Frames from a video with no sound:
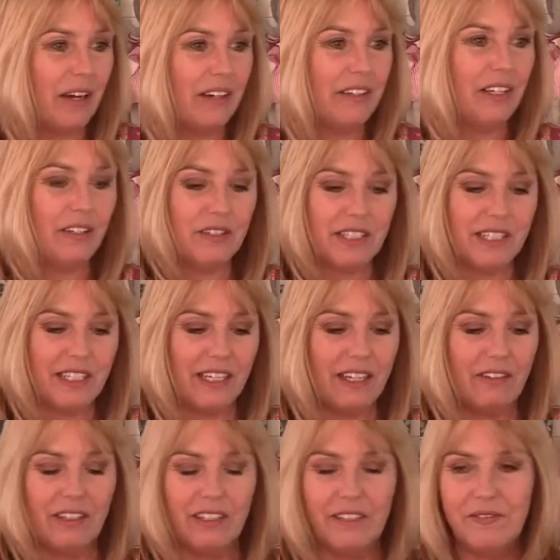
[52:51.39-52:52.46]
I know,
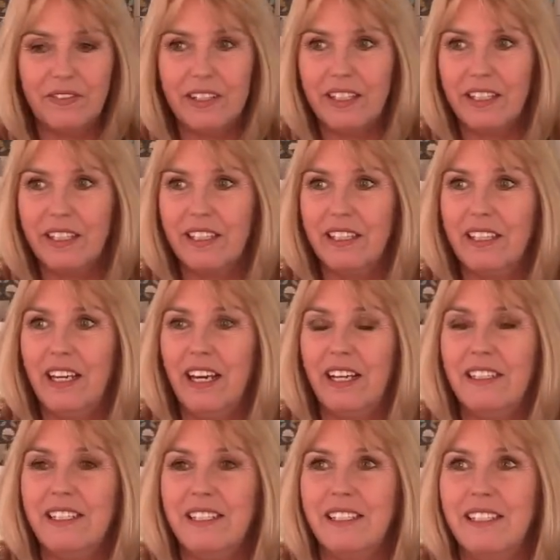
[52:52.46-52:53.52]
Sarah.
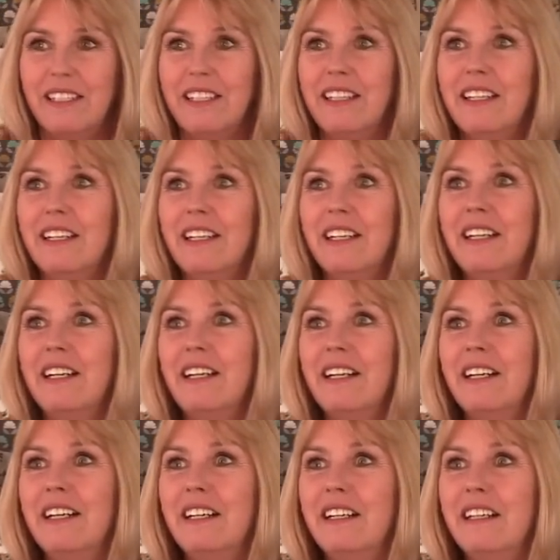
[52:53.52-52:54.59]
At least. I've heard you're
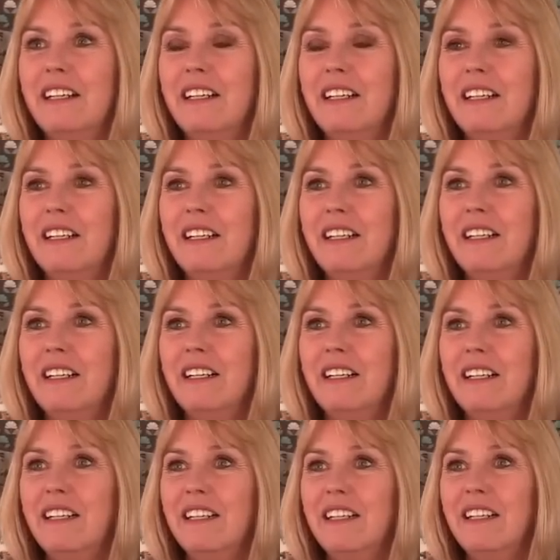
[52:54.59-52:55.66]
having a happy and
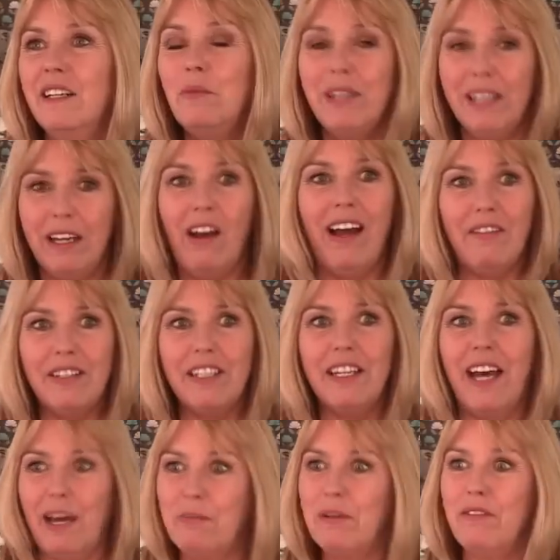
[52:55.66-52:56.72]
friendly chat. We are having
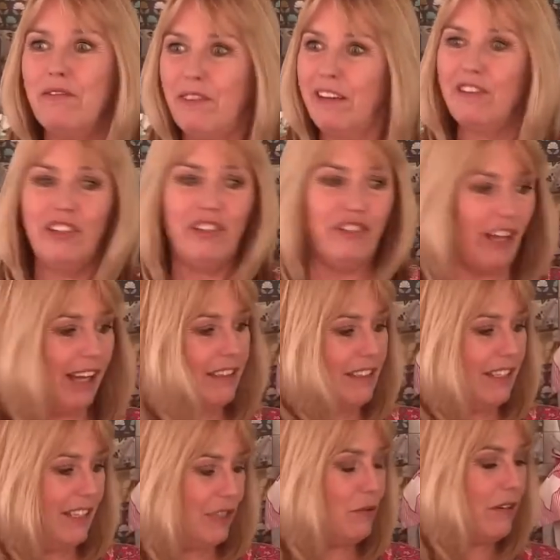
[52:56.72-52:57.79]
a happy and friendly
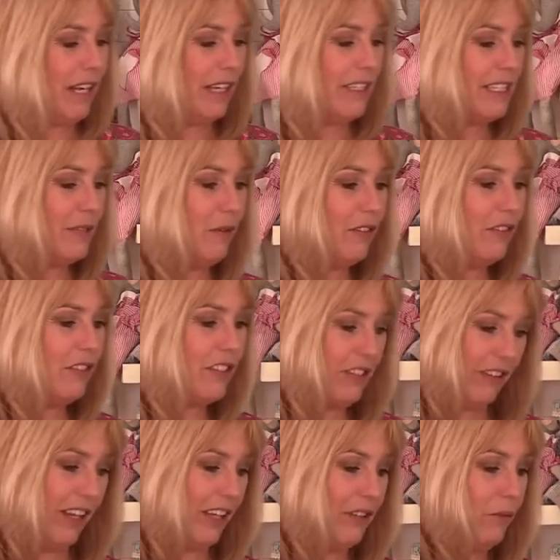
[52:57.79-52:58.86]
chat. That's what Nancy wanted,
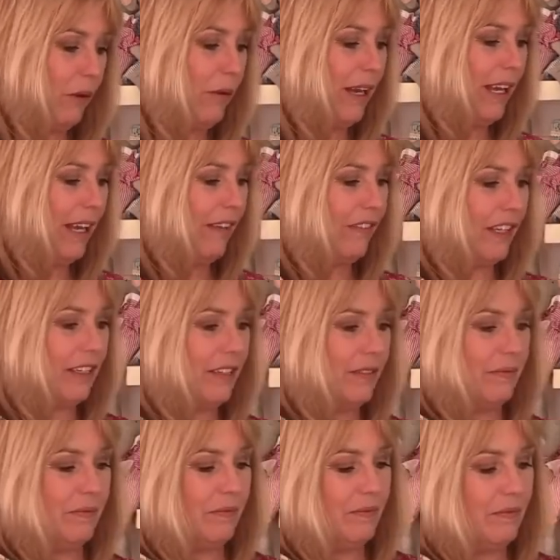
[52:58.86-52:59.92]
so that's what we're having.
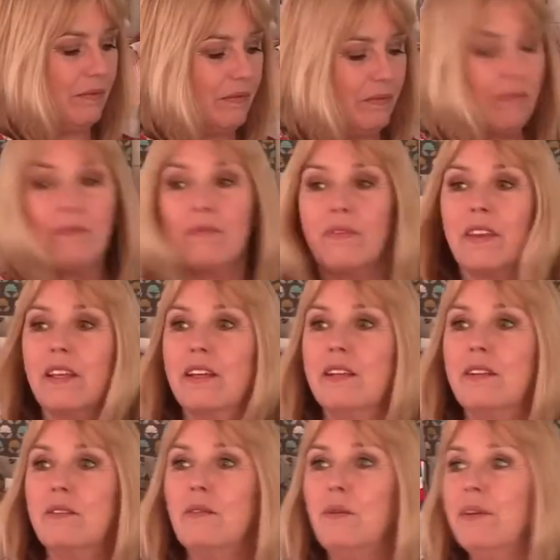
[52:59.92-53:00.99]
Oh, good.
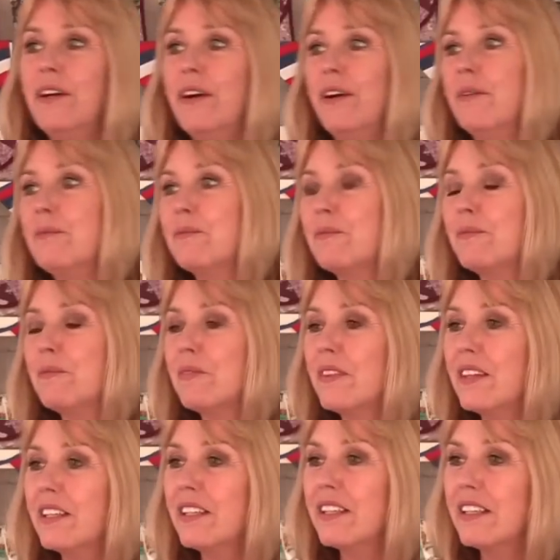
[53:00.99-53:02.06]
What here's, we got? Here's a
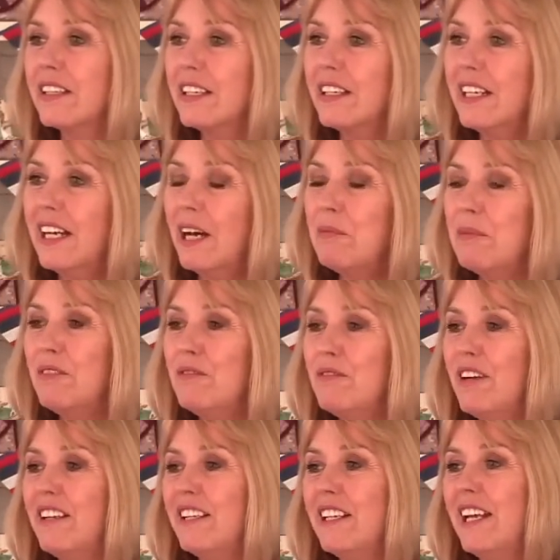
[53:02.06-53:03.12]
little coffee. Happy and
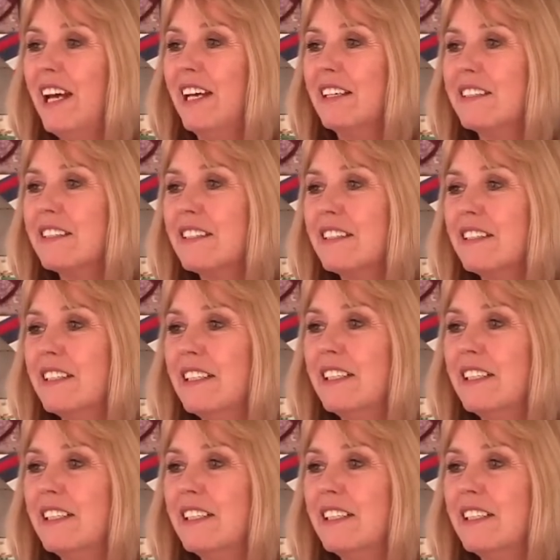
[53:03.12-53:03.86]
friendly eggs.